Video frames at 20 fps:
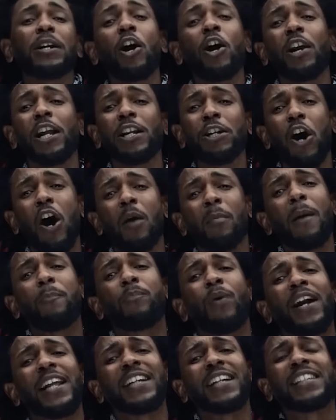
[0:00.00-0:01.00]
Kendrick
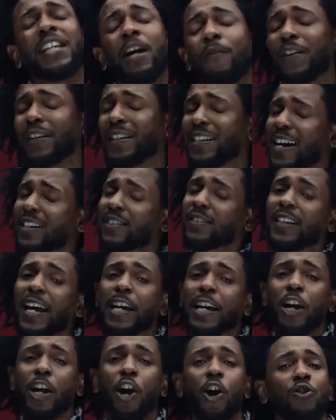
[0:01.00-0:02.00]
Lamar's unbeatable
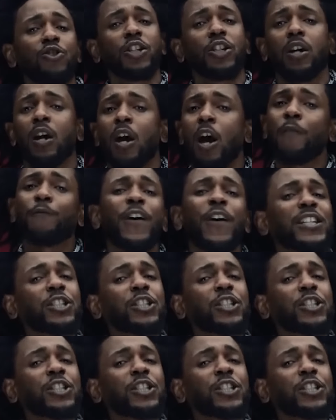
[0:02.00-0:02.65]
reign in the music world